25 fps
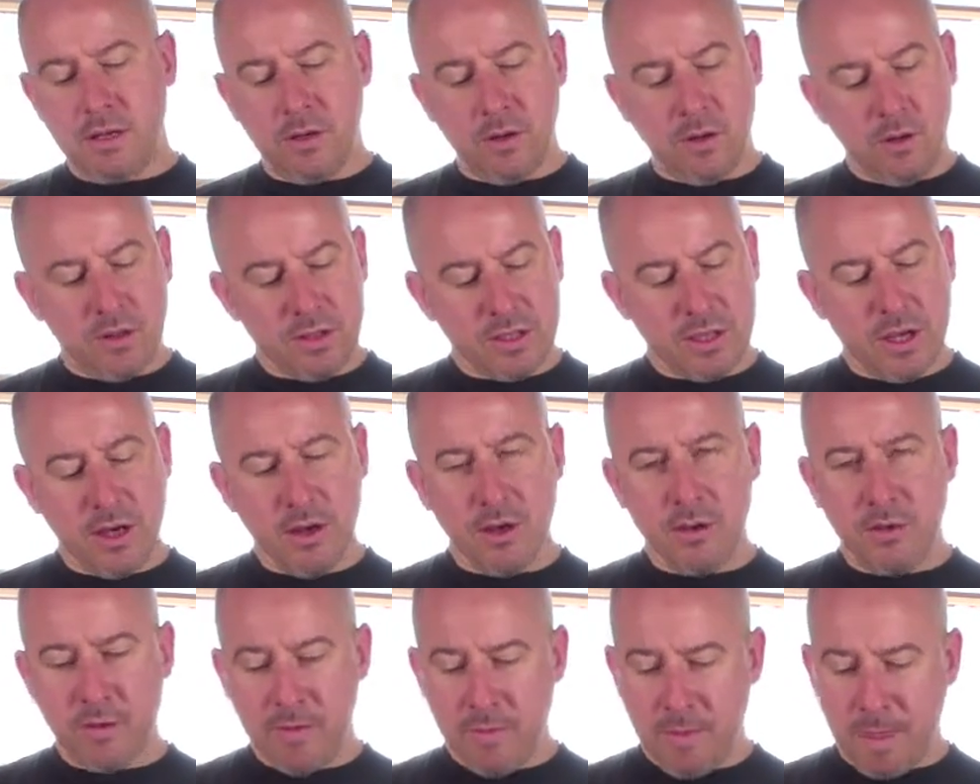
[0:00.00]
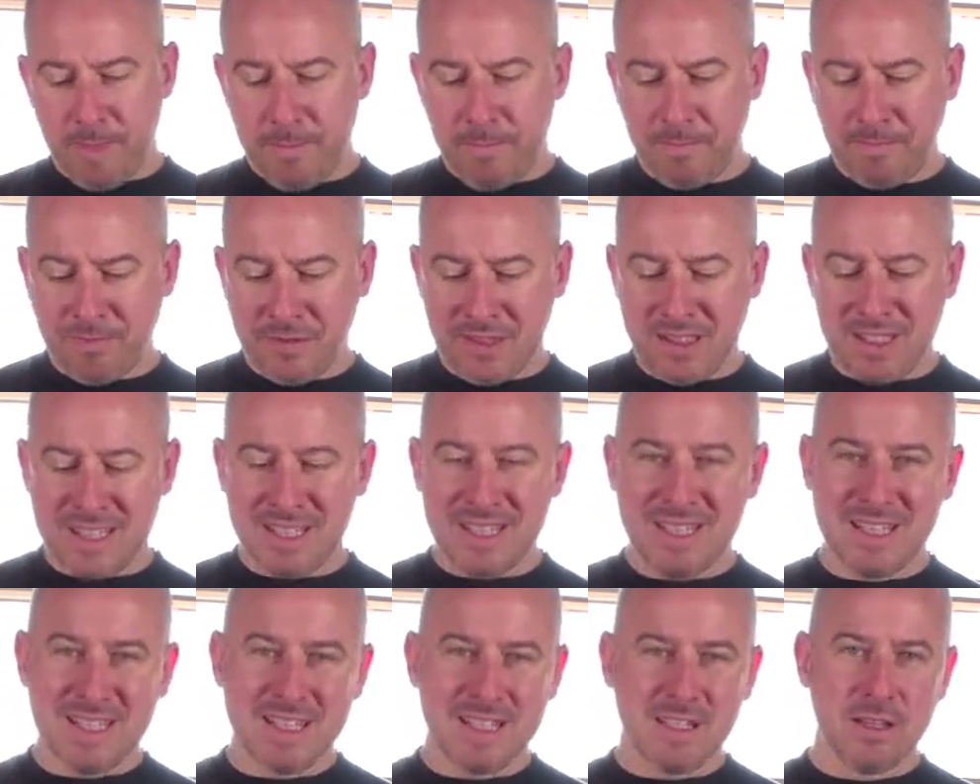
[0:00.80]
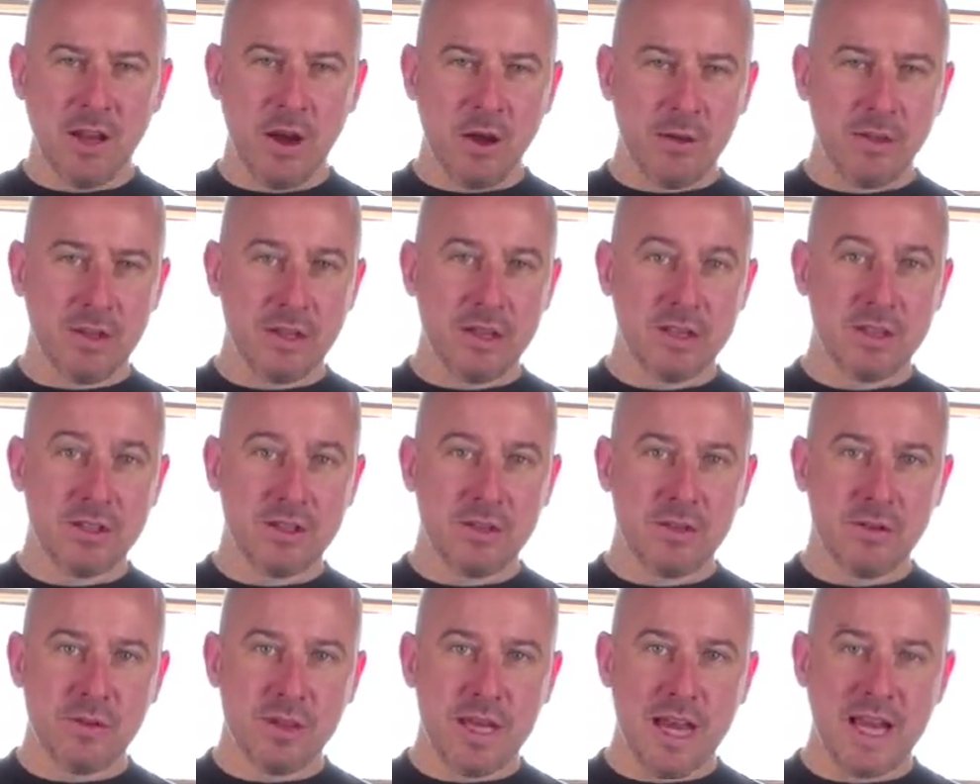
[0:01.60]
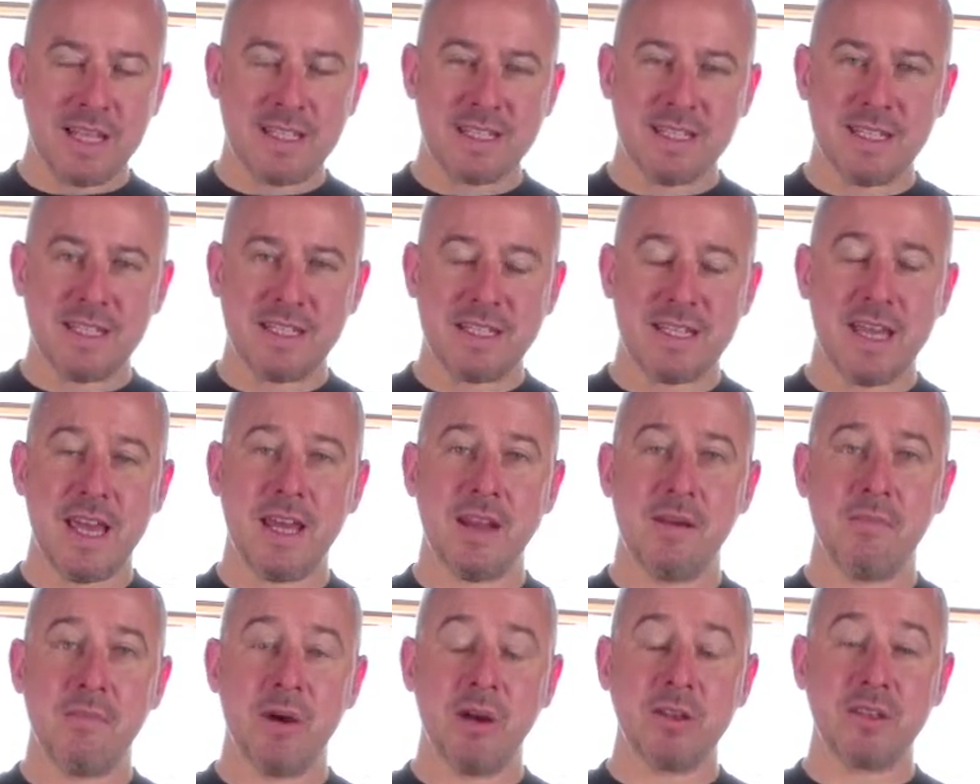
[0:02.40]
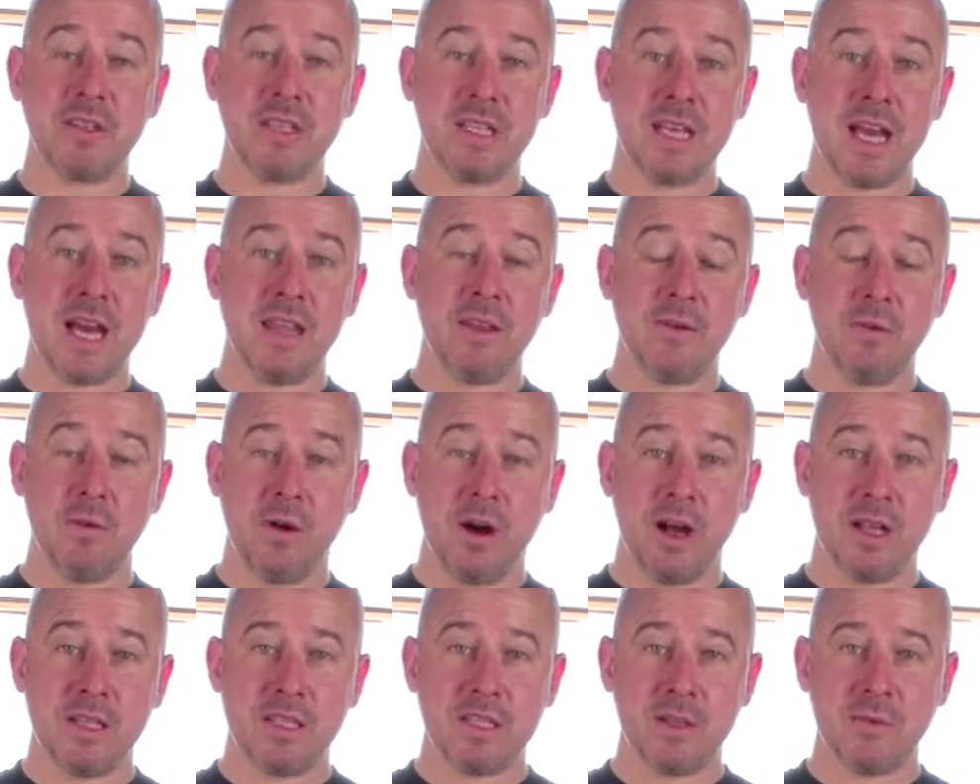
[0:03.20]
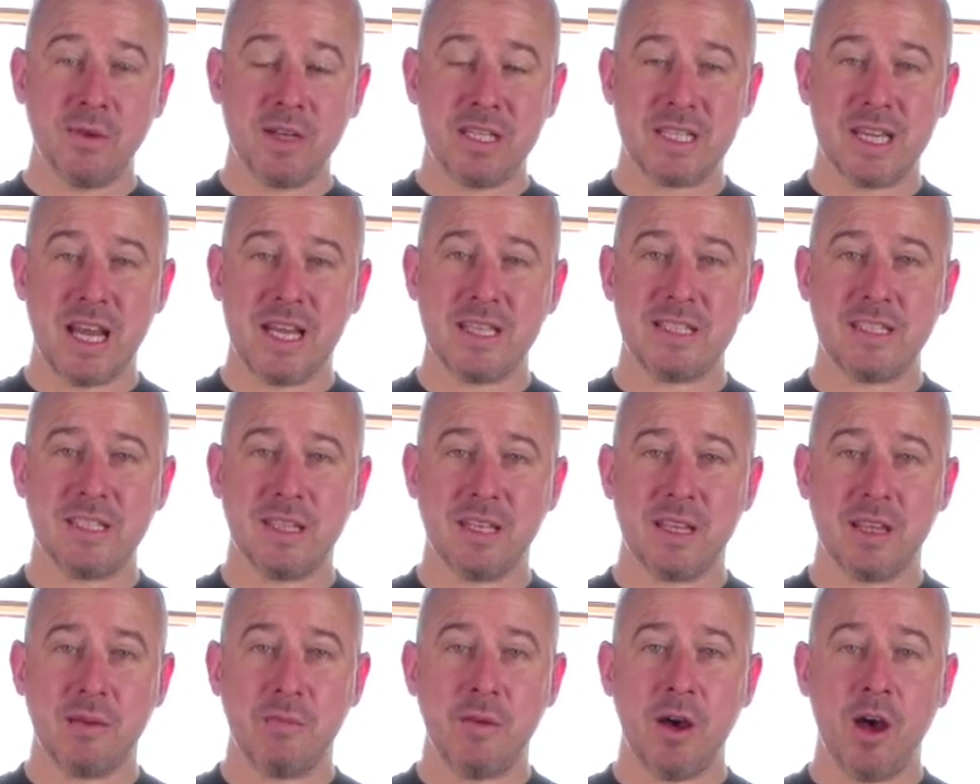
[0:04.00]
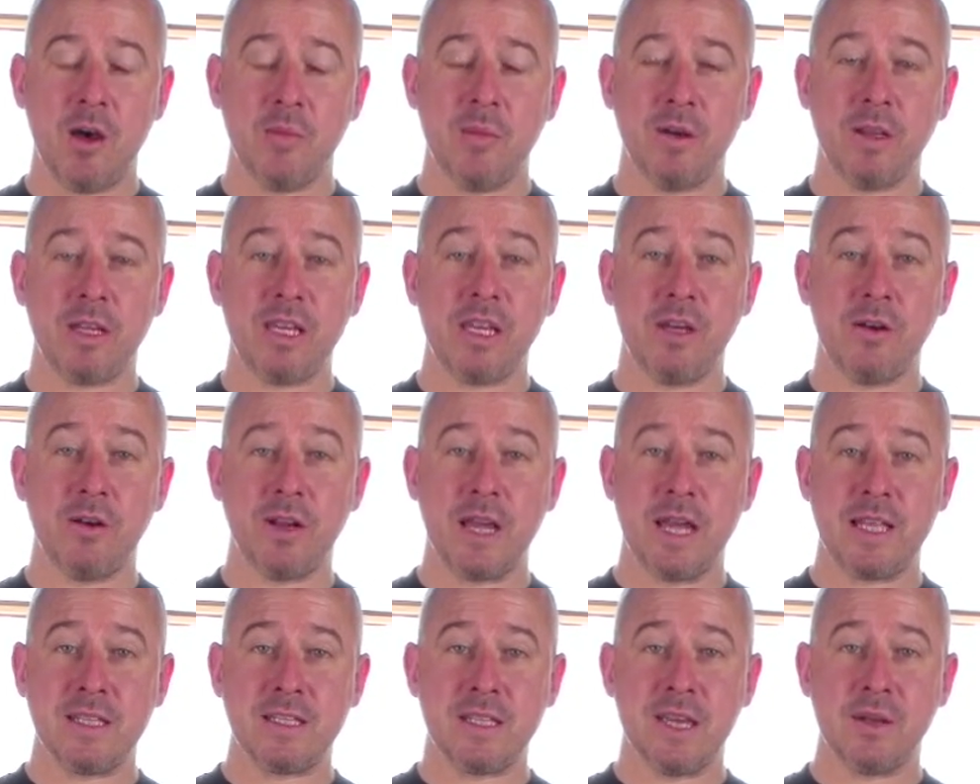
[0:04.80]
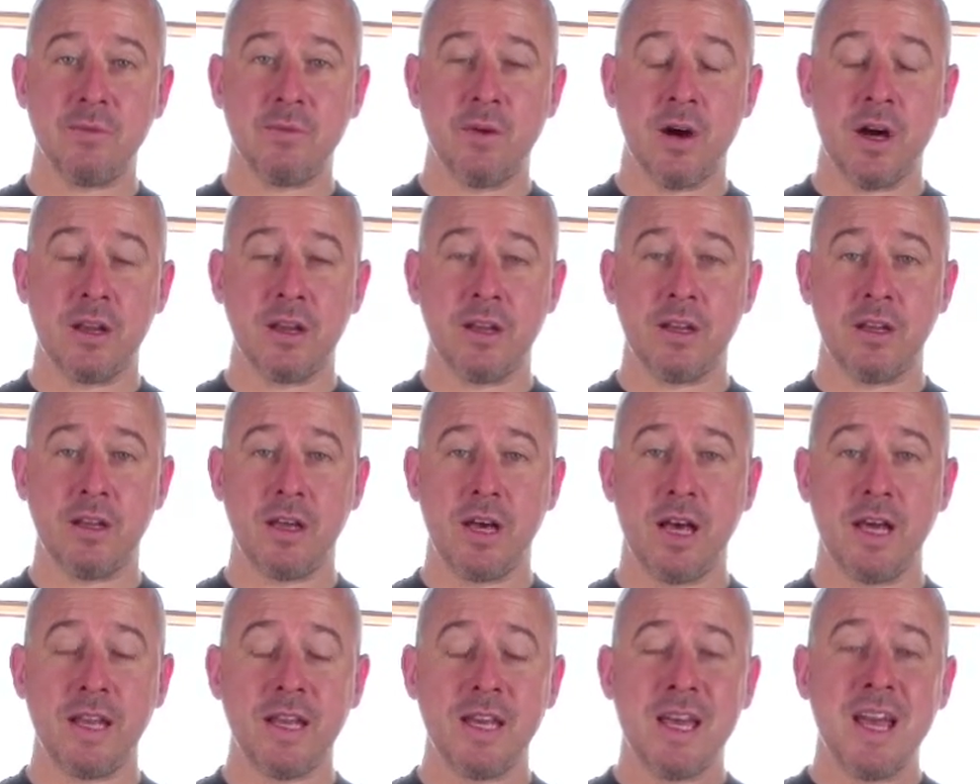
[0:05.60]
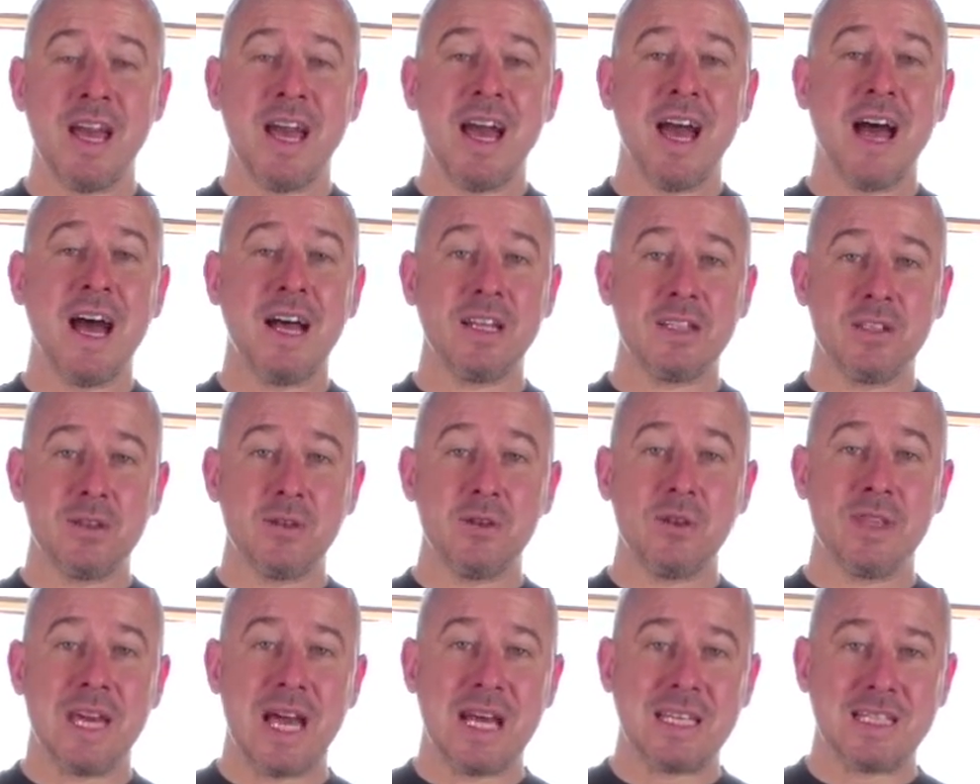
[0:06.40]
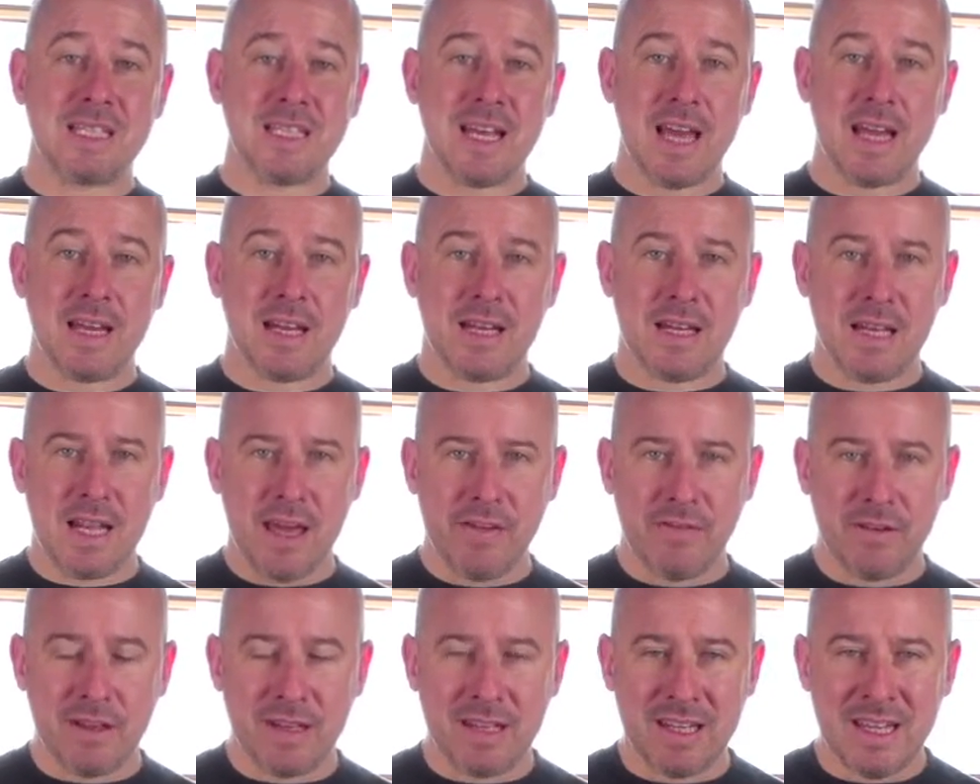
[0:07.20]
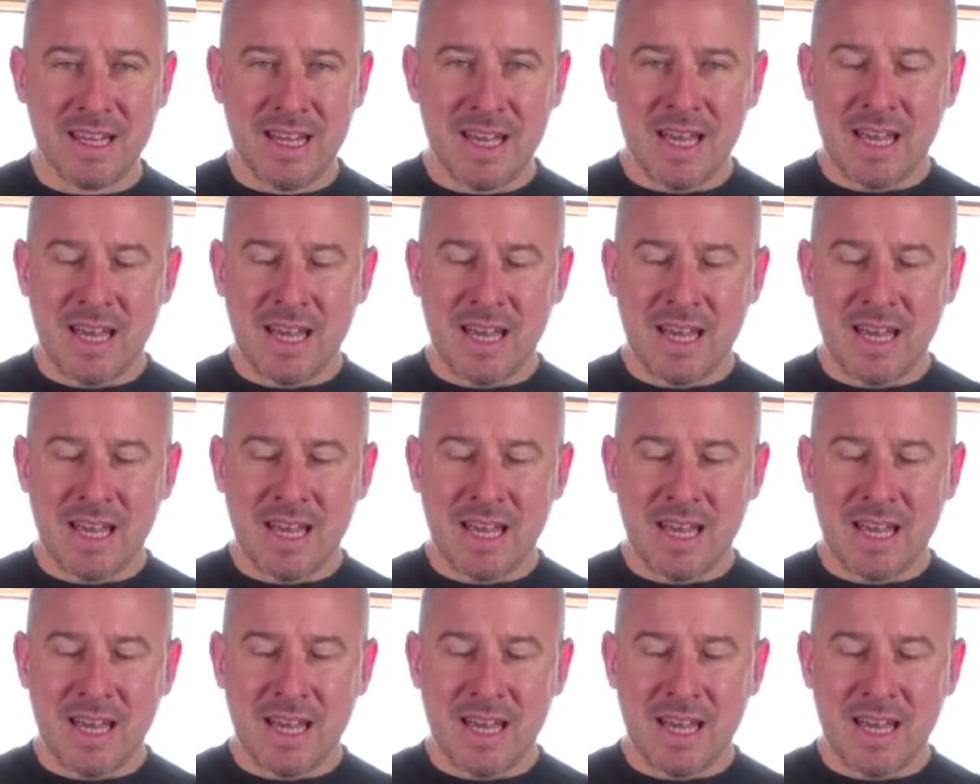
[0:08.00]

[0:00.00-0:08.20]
also note that it's 2010, and most of the other wines that we're tasting at the moment here at NZ Wine Online are 2011.